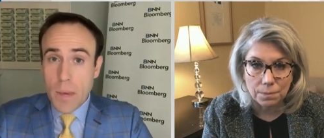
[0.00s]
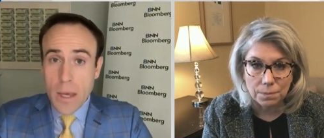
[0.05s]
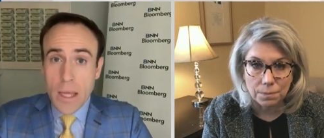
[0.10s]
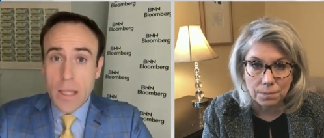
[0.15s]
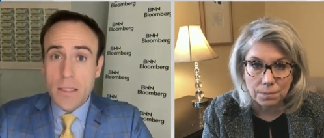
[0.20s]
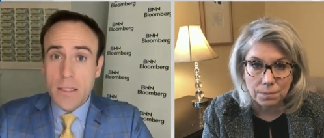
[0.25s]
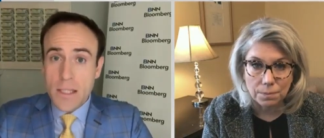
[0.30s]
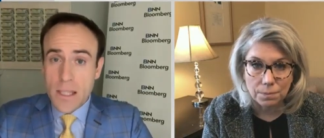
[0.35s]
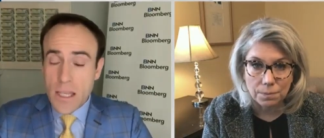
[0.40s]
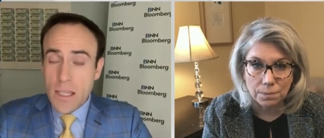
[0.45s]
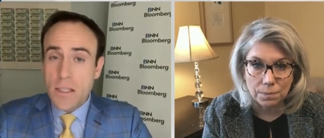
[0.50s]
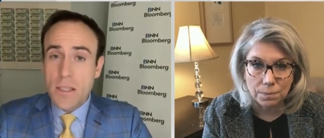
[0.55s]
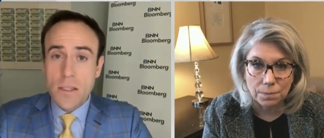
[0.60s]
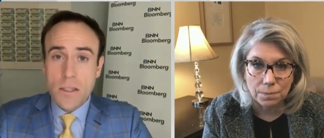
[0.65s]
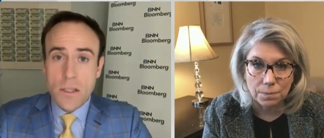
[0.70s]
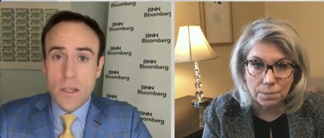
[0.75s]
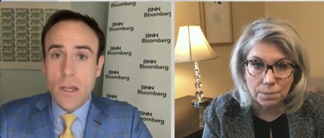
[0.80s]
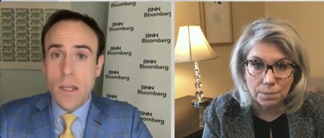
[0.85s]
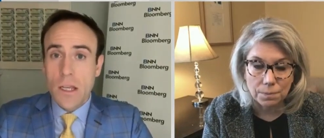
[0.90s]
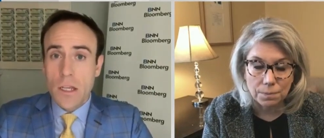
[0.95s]
Speaker 1: means this
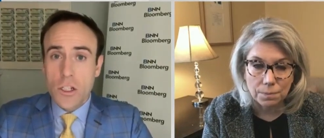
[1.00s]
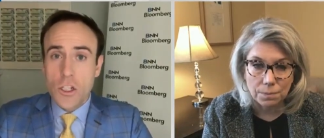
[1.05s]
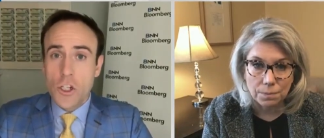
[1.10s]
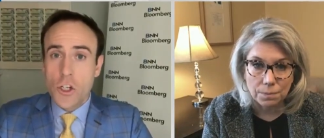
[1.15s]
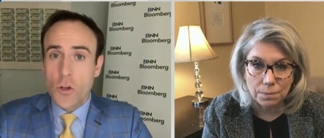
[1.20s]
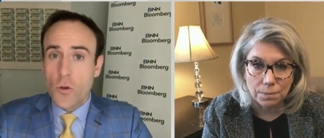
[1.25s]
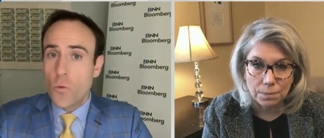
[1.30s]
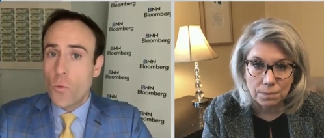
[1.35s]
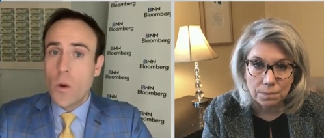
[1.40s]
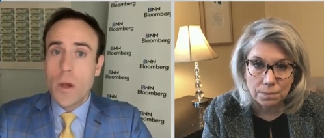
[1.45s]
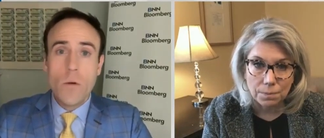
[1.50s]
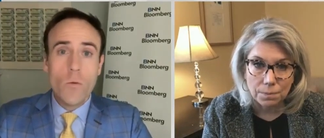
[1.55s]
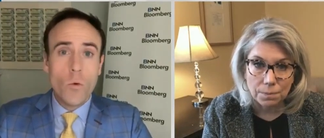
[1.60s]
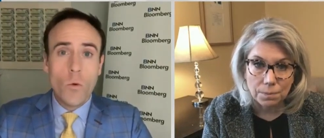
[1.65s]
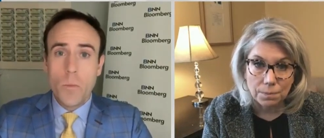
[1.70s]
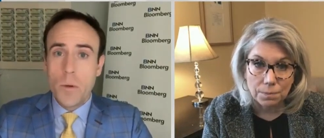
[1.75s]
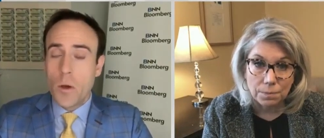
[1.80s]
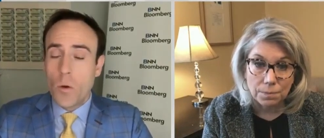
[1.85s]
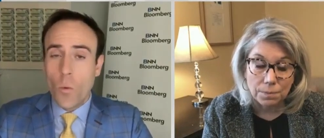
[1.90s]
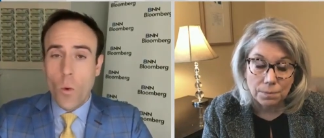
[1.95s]
is an issue we
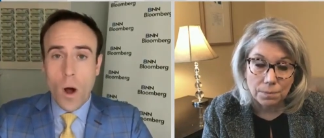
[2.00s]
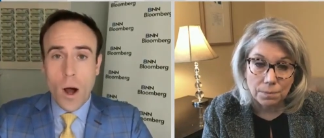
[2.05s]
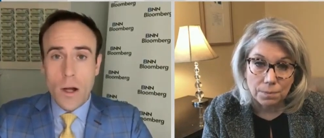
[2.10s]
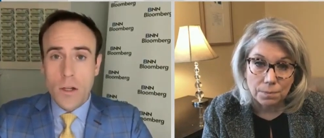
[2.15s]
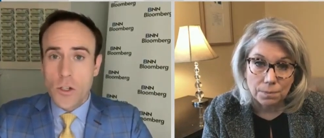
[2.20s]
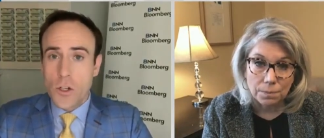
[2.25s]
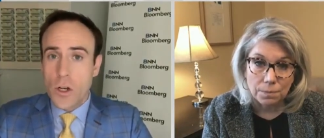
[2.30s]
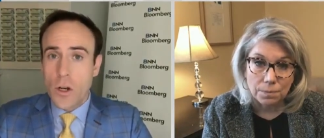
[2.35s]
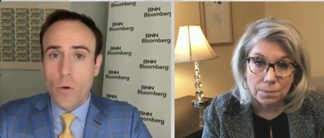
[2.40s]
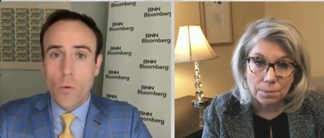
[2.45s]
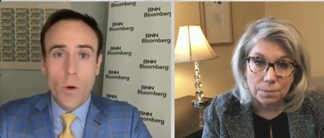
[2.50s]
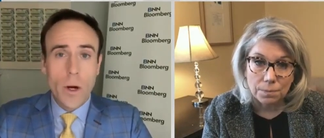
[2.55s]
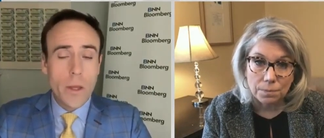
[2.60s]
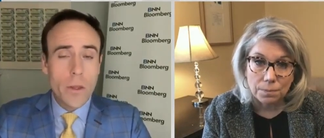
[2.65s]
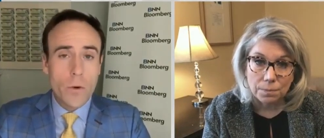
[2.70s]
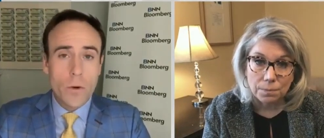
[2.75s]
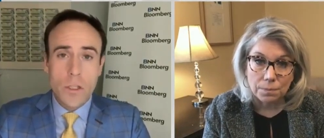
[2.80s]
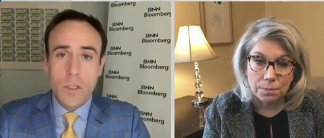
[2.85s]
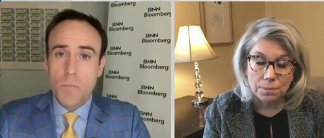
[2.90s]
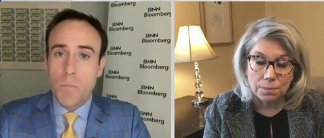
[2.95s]
will be watching
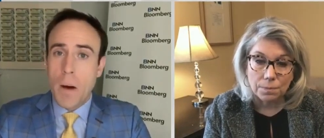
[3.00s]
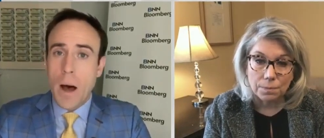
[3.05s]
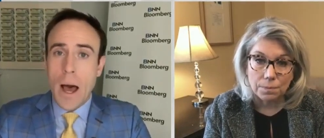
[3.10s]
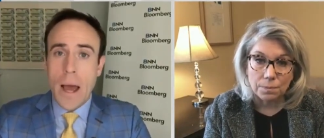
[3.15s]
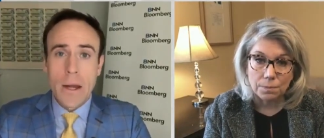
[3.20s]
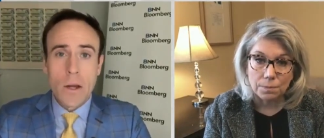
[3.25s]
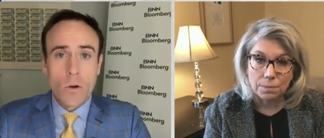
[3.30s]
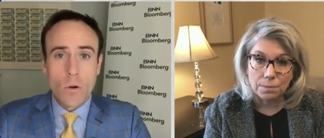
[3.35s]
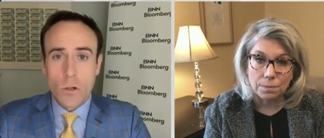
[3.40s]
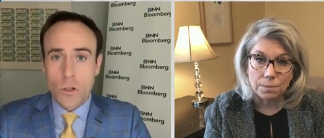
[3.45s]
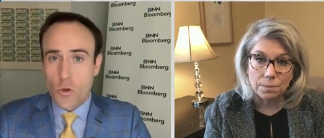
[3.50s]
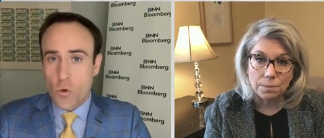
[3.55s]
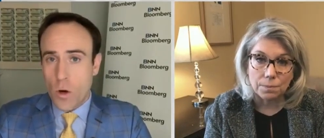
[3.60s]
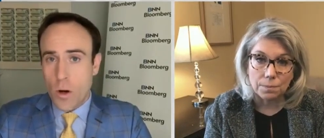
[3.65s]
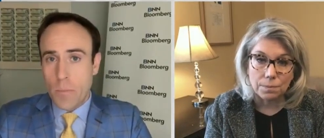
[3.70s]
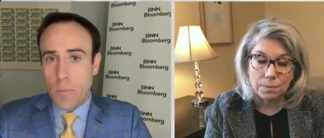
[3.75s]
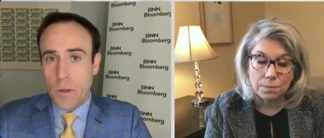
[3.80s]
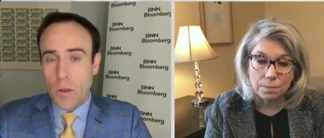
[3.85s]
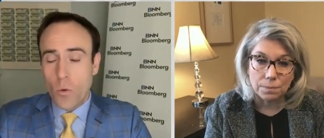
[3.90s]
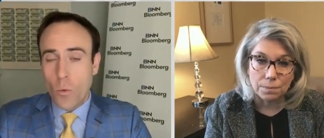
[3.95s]
whether it's Biden or
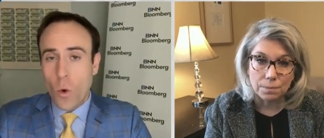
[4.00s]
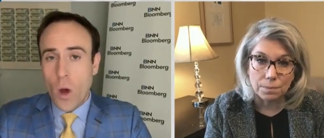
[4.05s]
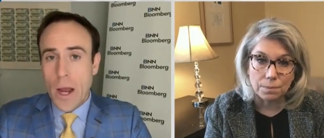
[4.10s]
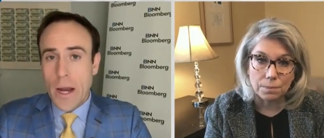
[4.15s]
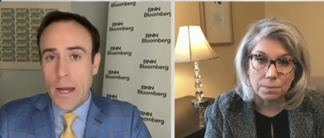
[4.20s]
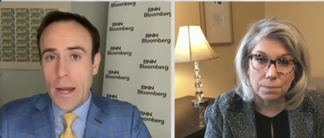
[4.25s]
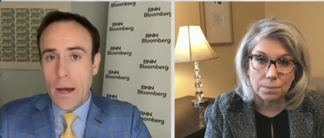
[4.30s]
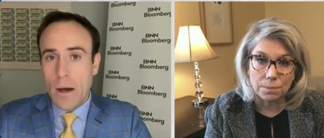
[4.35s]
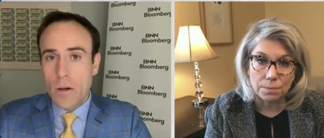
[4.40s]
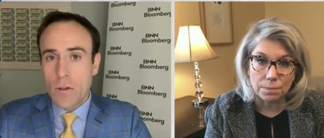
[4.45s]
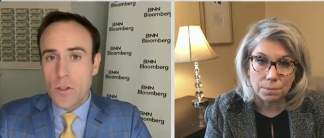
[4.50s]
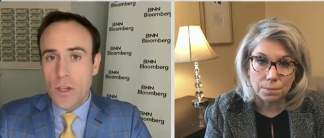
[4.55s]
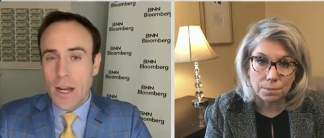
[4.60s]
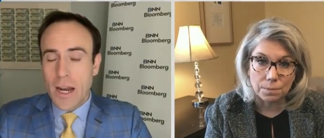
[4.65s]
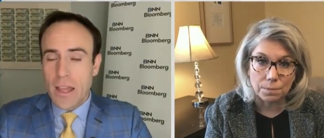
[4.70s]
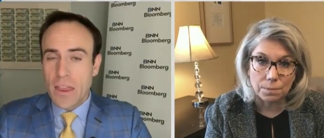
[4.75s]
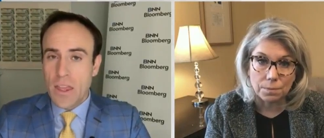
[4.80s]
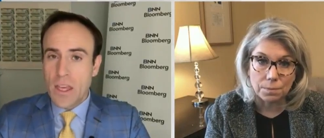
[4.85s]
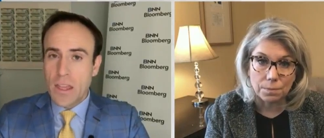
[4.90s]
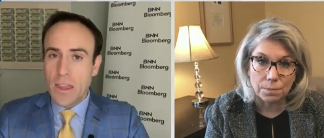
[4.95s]
Trump in the White House and
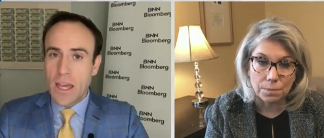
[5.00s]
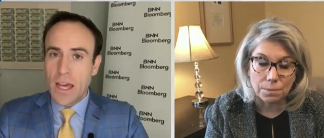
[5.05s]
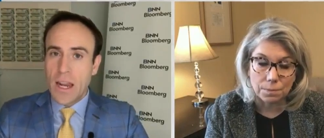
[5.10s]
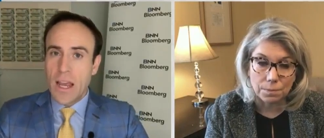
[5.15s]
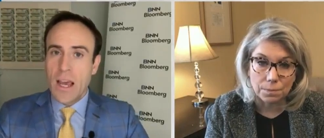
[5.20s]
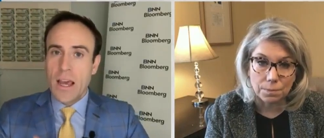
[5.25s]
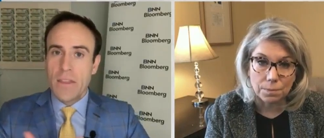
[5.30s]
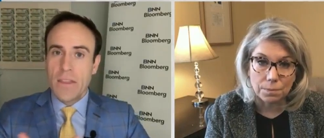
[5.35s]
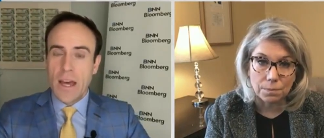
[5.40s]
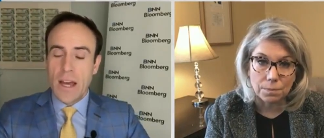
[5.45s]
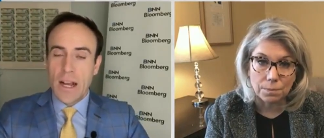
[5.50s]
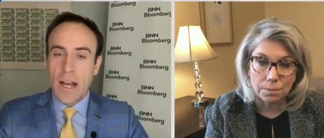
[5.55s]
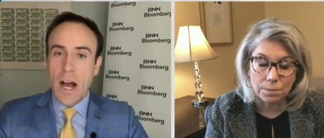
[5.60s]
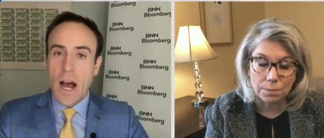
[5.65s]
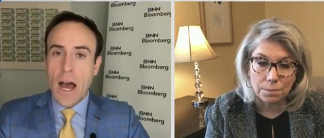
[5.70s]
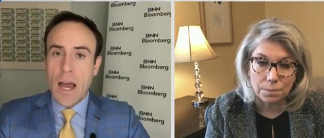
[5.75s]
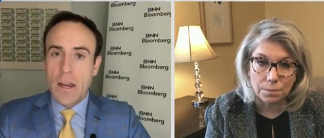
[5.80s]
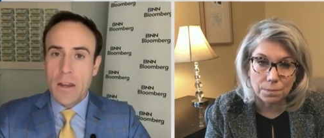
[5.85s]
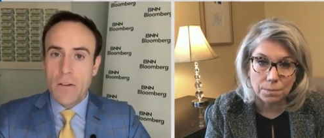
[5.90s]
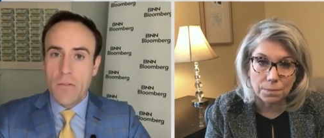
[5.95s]
I think that that
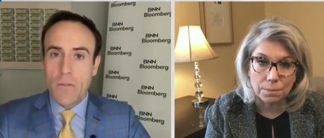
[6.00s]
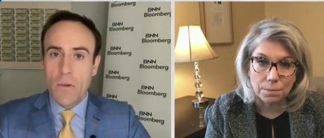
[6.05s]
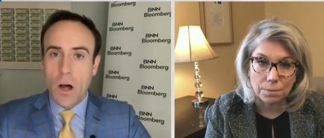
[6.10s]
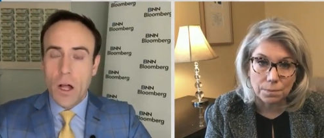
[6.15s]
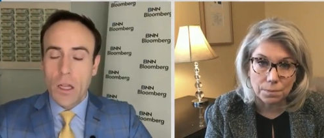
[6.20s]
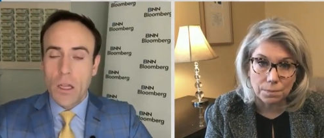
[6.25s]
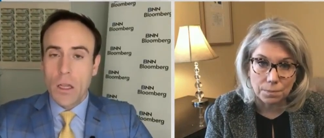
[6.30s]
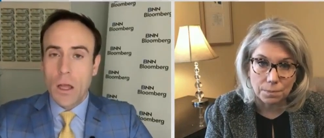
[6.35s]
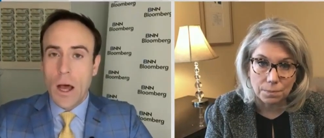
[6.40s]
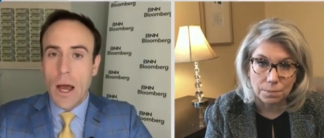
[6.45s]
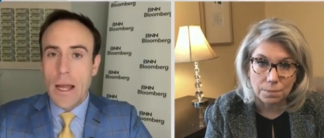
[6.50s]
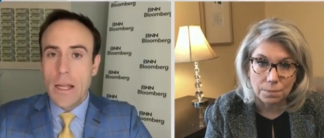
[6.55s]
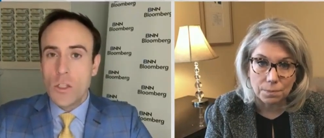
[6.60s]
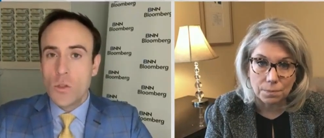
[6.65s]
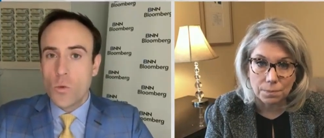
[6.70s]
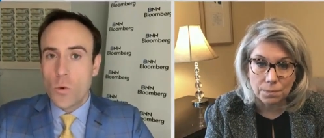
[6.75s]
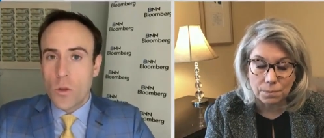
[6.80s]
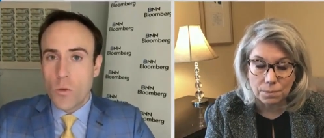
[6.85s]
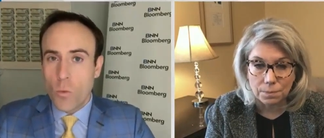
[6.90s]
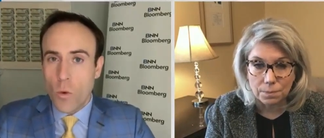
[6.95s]
kind of
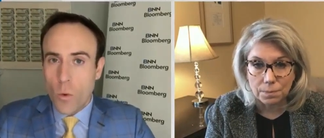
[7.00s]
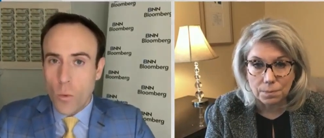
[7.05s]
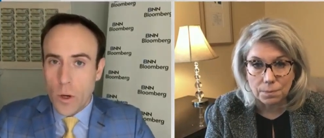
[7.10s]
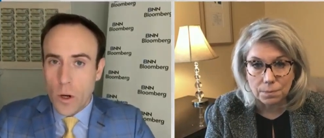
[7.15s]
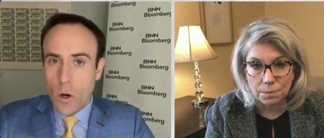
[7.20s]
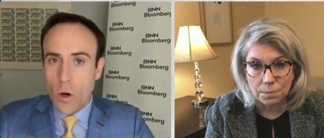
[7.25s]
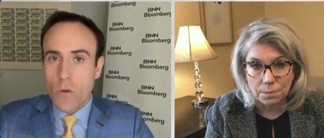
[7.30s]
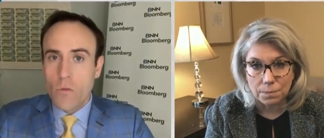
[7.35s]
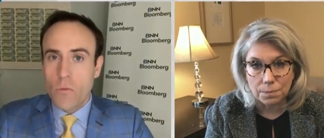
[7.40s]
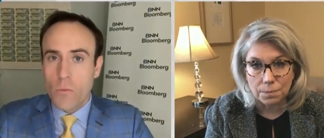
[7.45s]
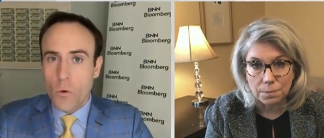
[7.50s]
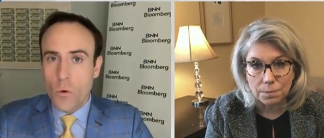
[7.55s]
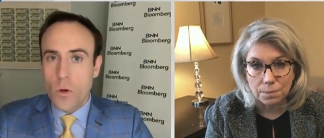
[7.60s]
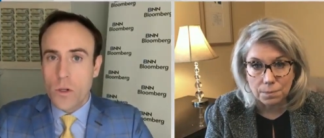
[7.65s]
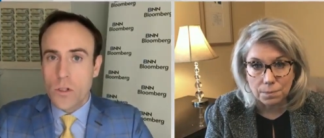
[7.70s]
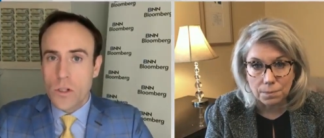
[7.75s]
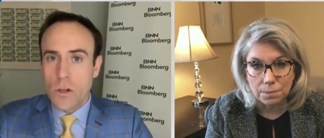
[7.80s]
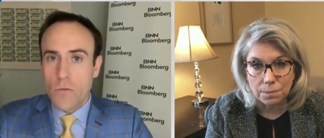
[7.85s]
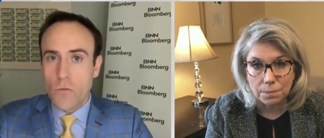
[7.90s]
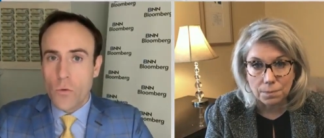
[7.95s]
aligns with what we heard from
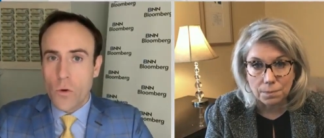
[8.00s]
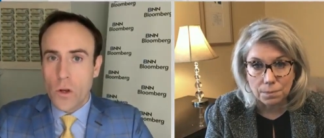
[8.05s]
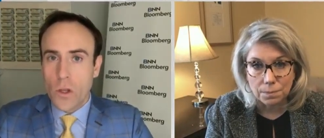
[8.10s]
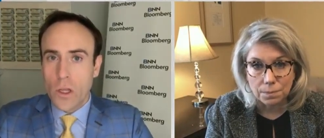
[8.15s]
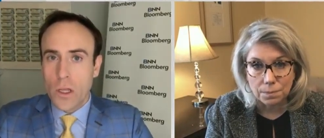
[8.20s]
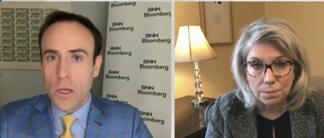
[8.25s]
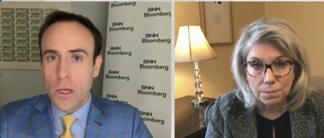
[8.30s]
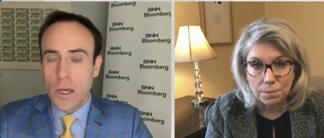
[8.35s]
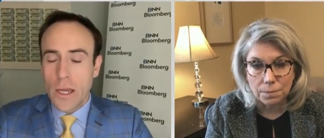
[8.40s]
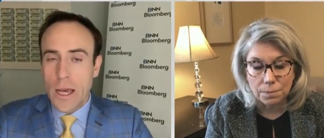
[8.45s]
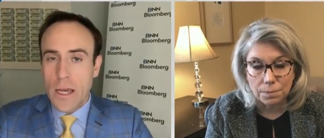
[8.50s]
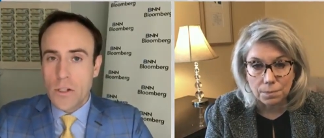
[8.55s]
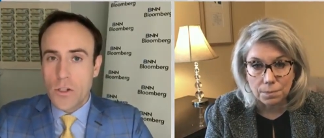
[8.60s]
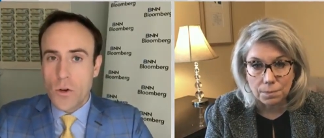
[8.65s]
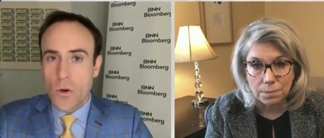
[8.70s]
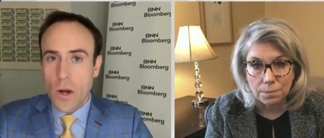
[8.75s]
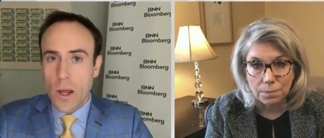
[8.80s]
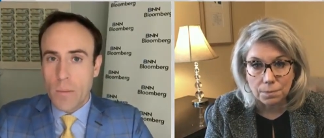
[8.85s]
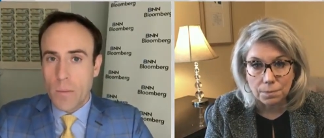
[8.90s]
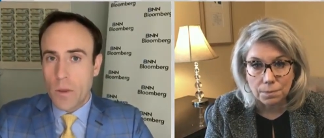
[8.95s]
Chrystia Freeland
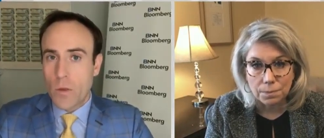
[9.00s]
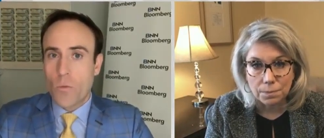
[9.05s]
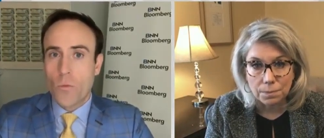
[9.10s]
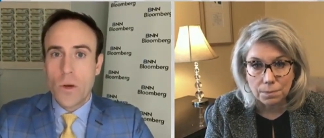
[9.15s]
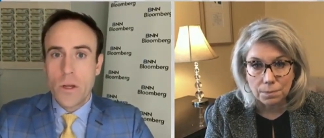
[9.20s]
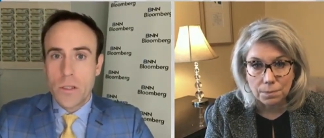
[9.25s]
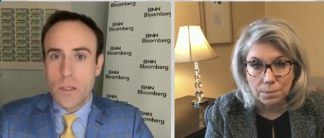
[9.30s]
yesterday I mean, the